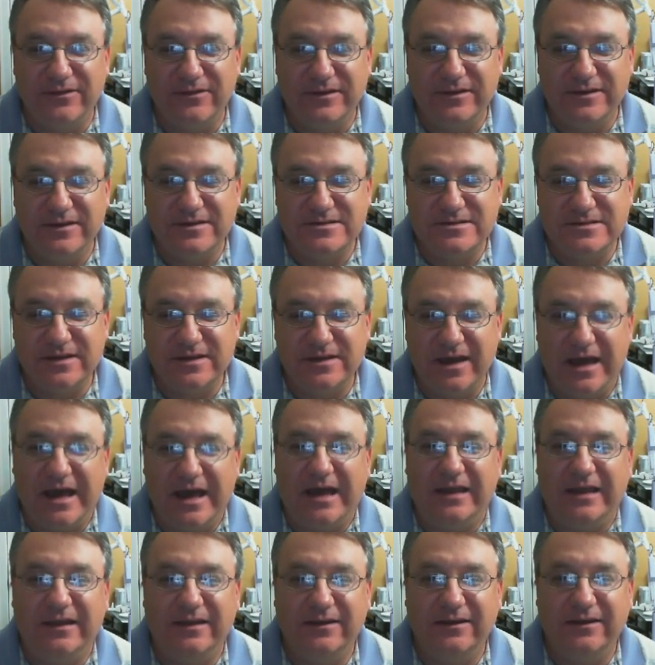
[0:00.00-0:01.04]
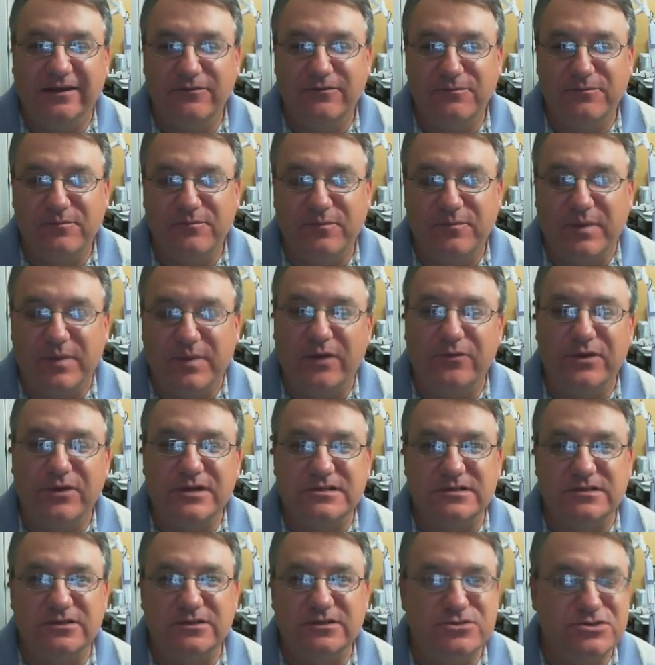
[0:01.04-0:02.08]
this idea about
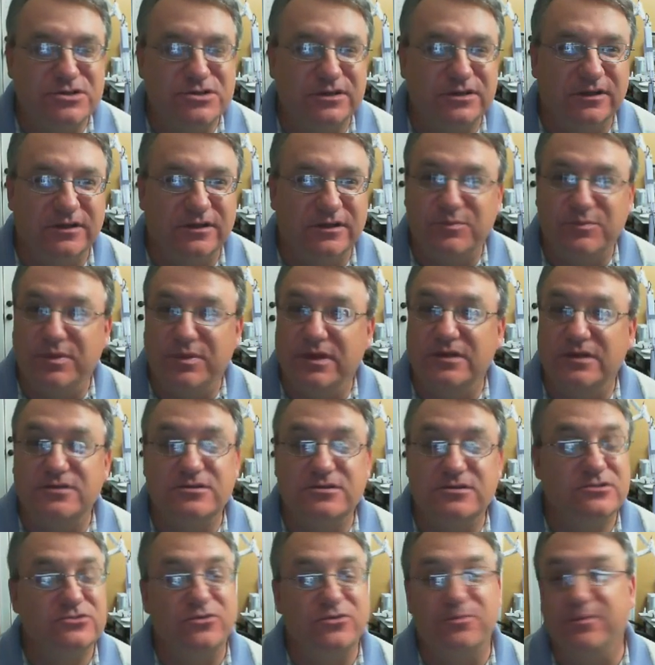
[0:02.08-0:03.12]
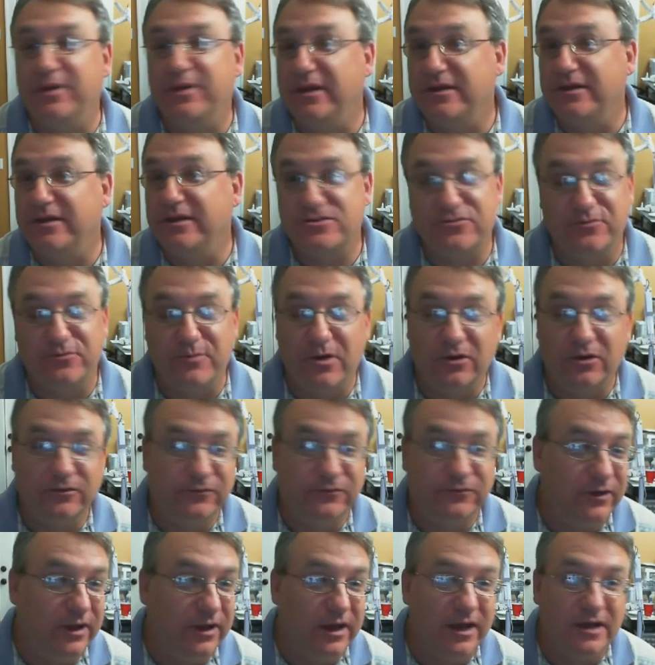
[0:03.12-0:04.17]
resolution has been just tremendous from all of
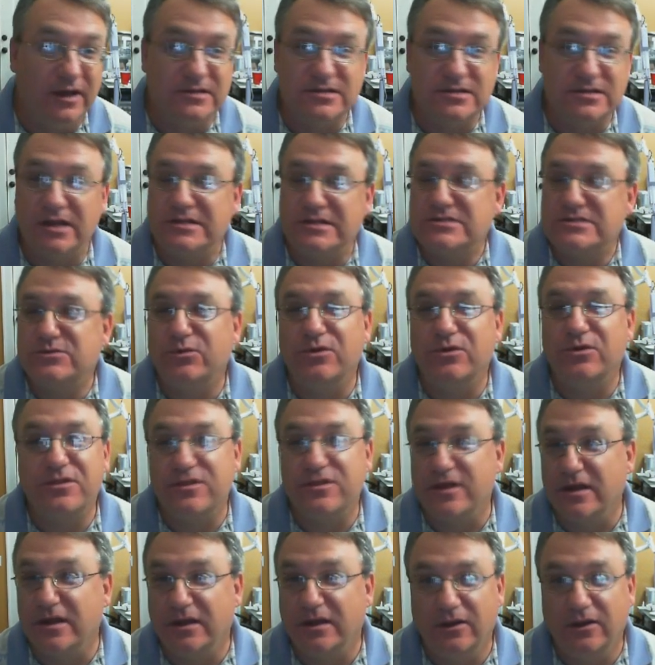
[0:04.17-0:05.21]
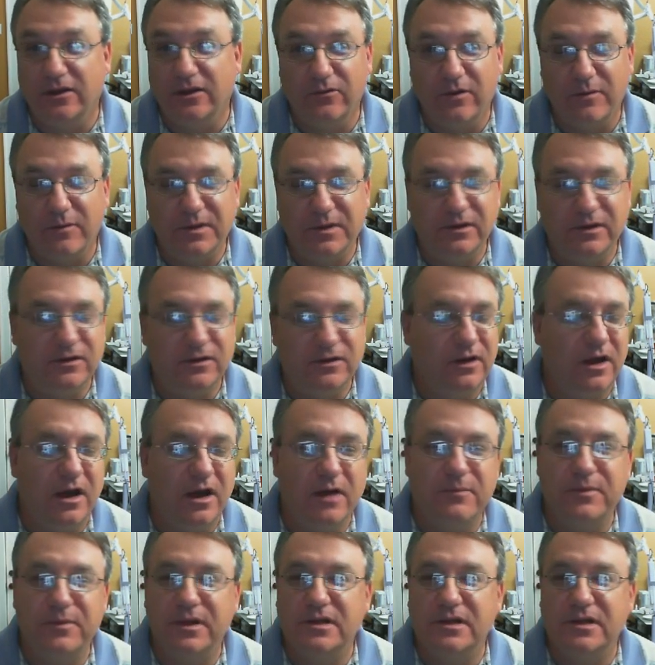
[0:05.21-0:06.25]
you guys, and I just want to thank you. I mean, your
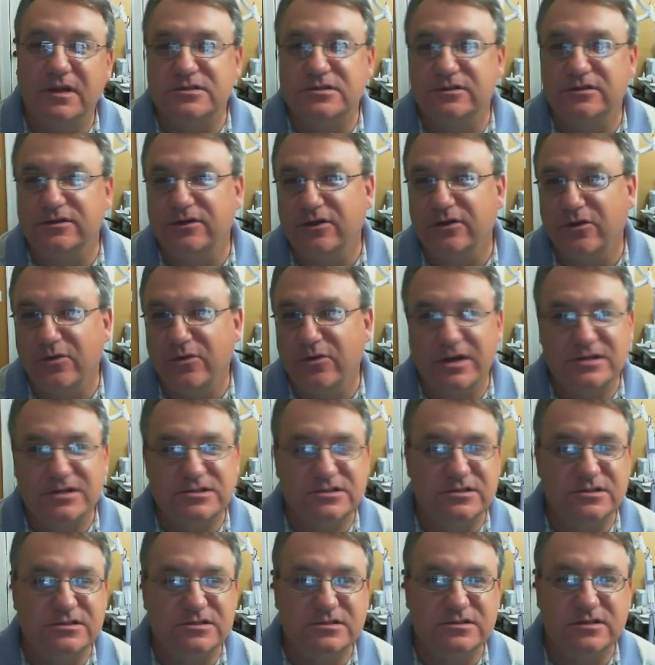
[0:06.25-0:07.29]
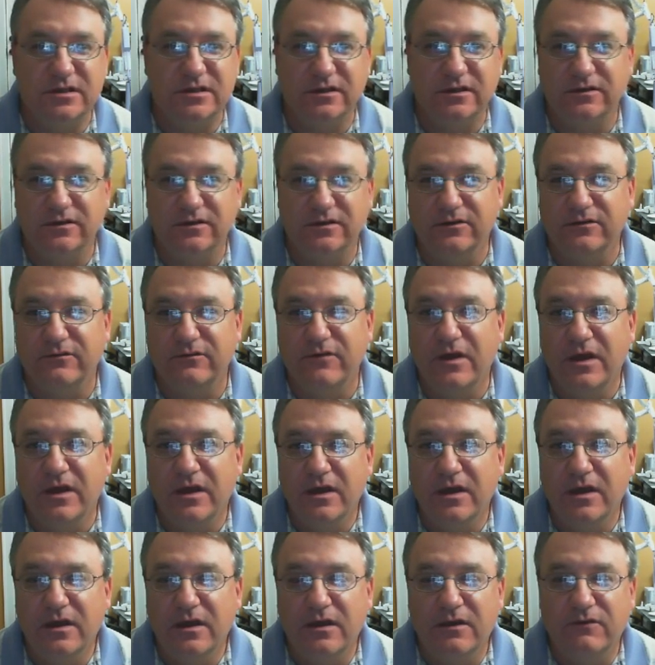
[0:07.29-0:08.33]
comments and your questions and your
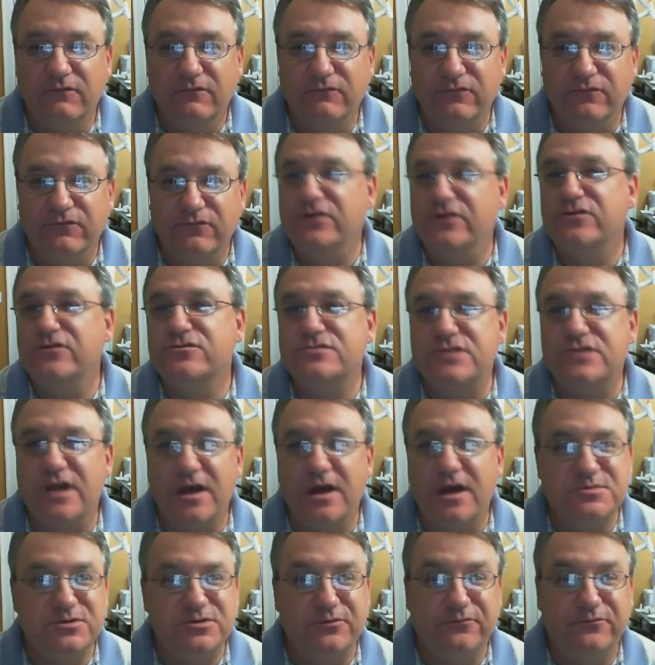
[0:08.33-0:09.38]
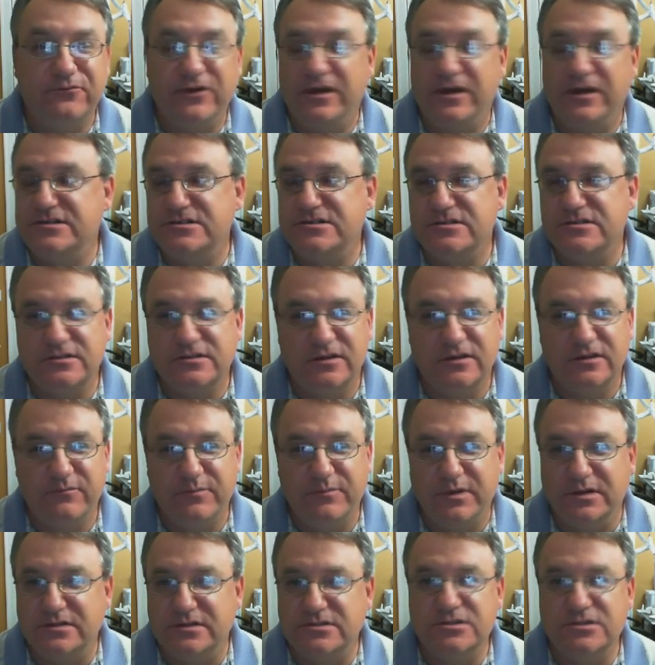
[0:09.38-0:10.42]
views and observations have
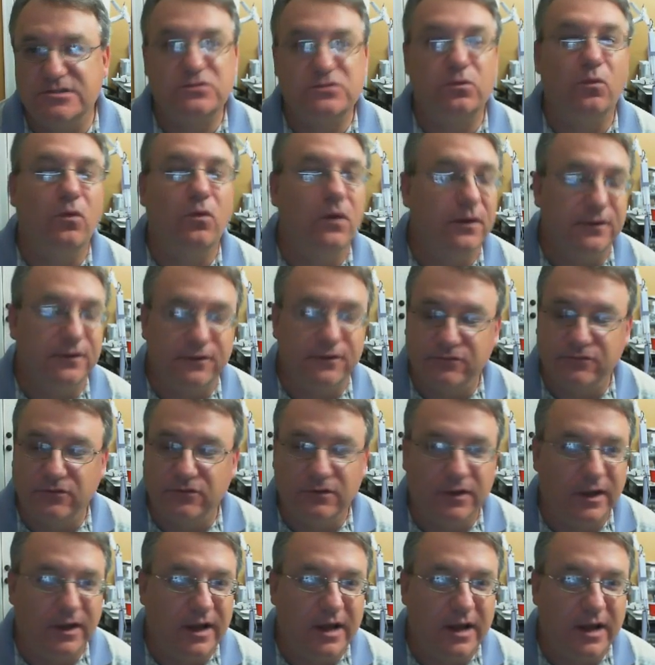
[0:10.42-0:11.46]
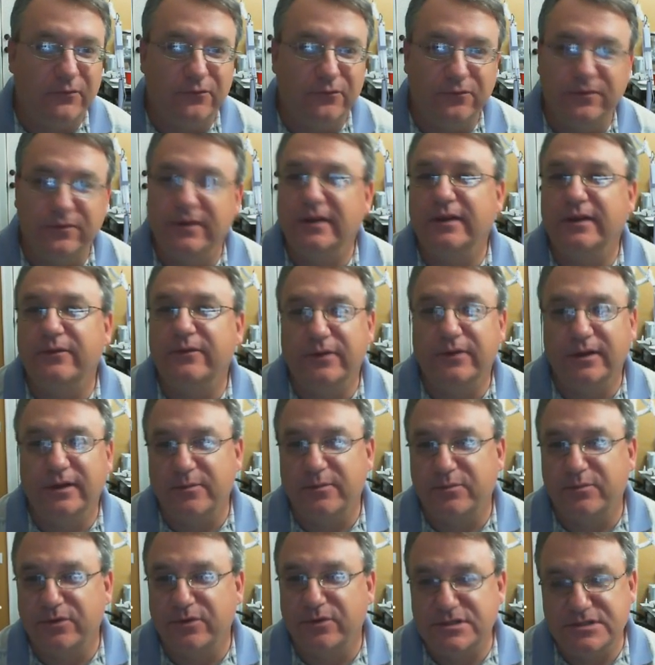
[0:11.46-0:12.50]
been just wonderful, and I really, really
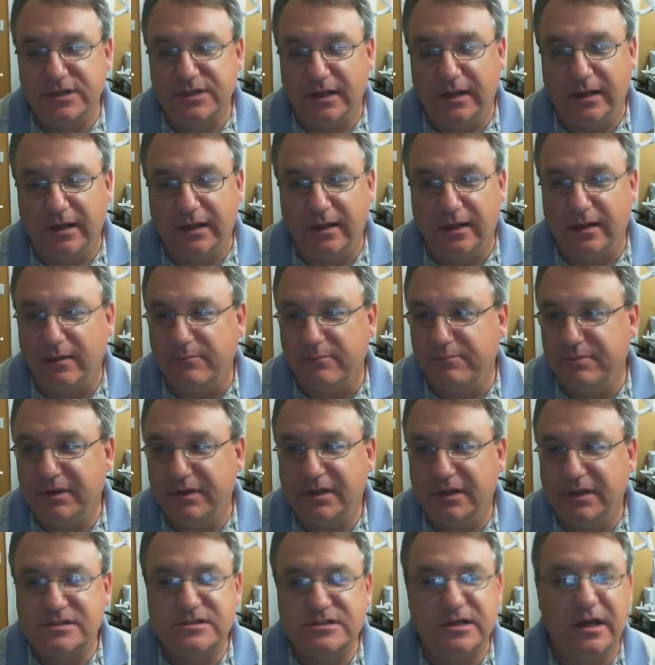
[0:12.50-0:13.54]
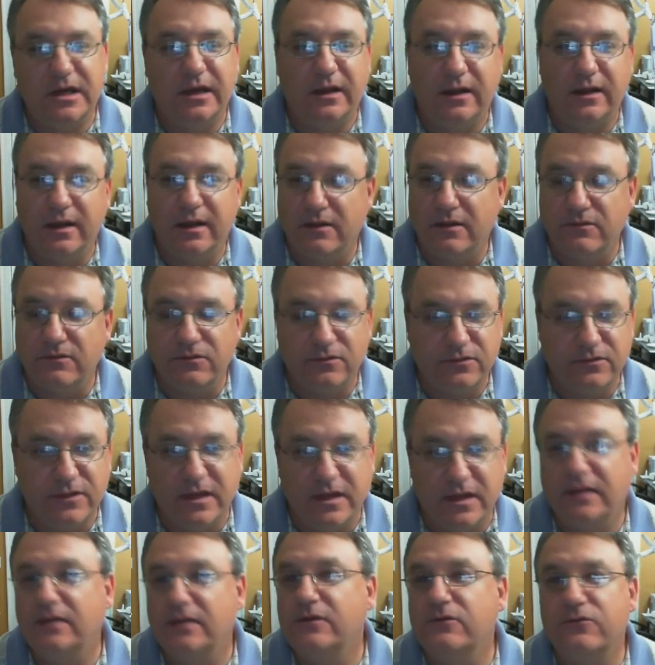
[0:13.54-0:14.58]
appreciate it. And a big shout out and
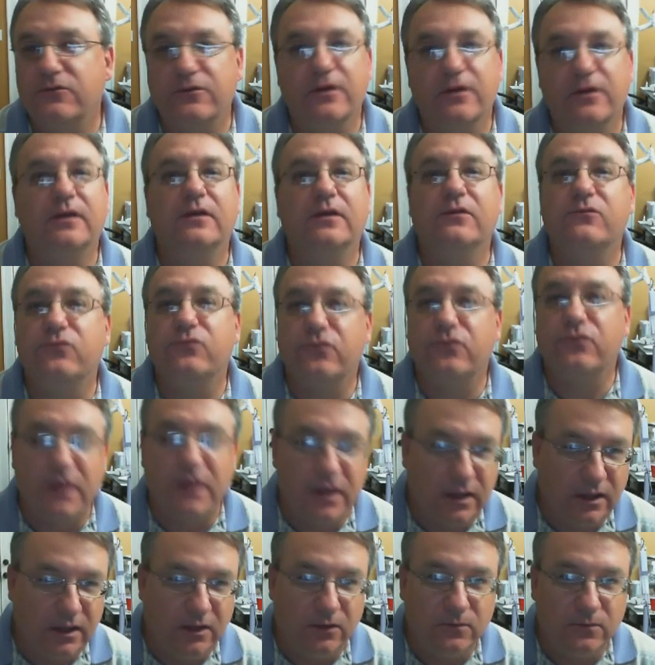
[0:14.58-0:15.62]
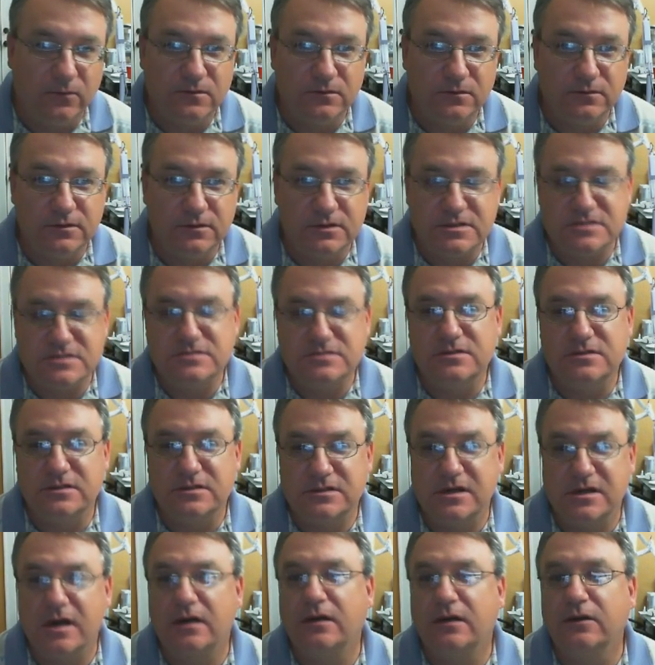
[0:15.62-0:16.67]
thank you to
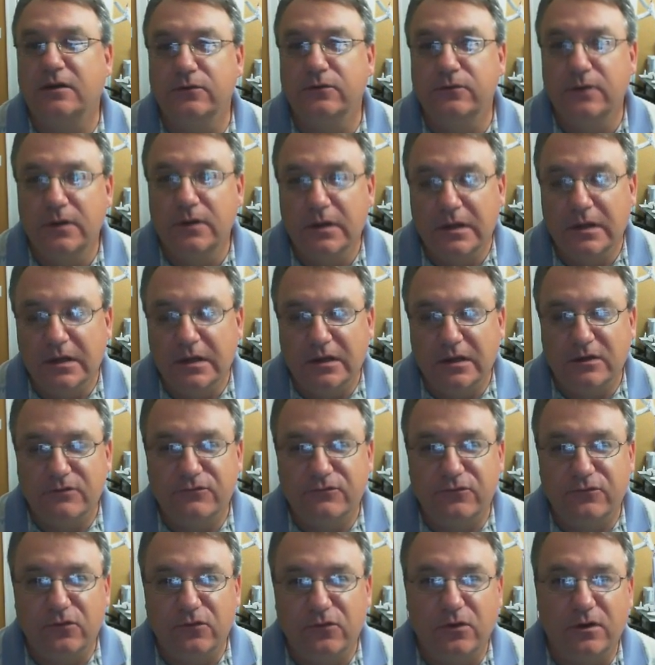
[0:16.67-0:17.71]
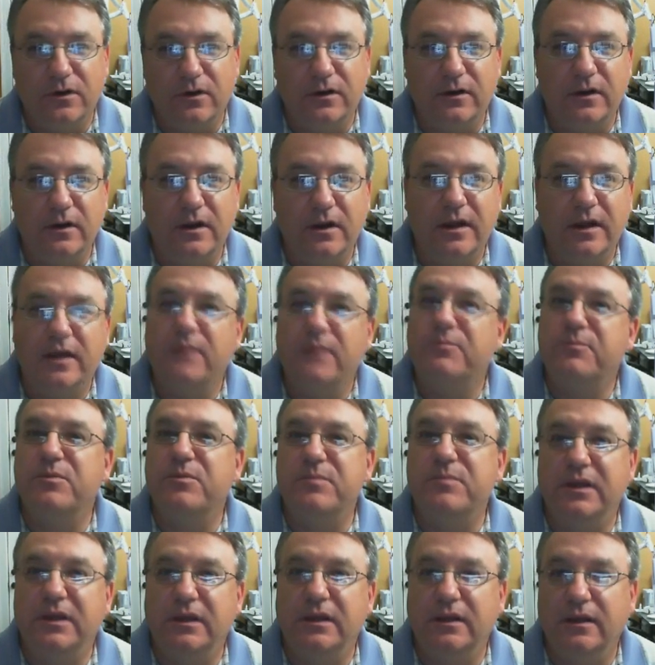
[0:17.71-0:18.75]
Nataku for helping
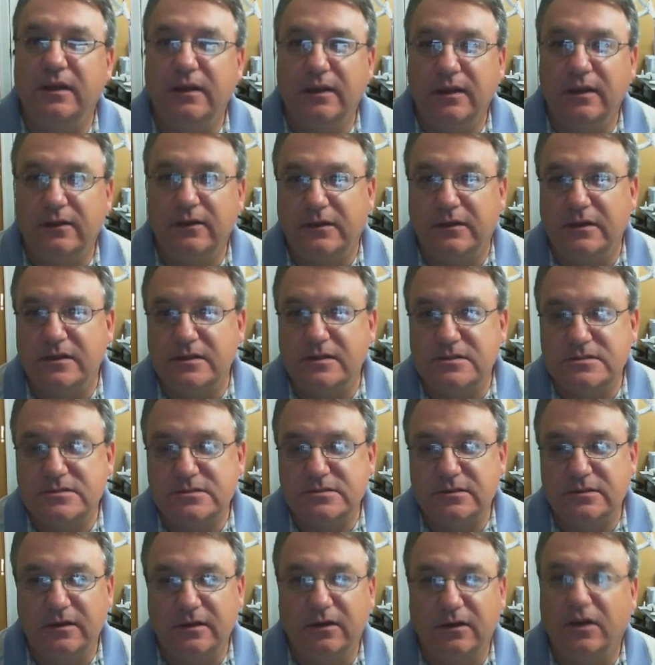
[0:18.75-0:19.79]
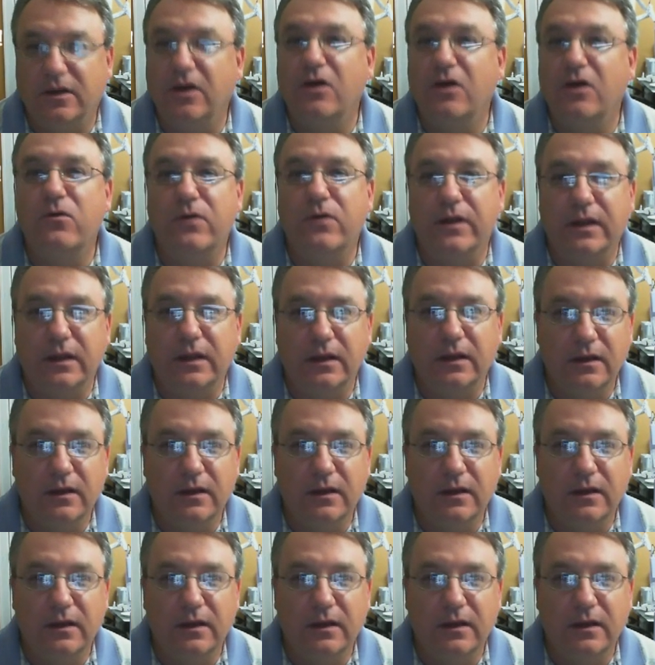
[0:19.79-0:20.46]
me get this going.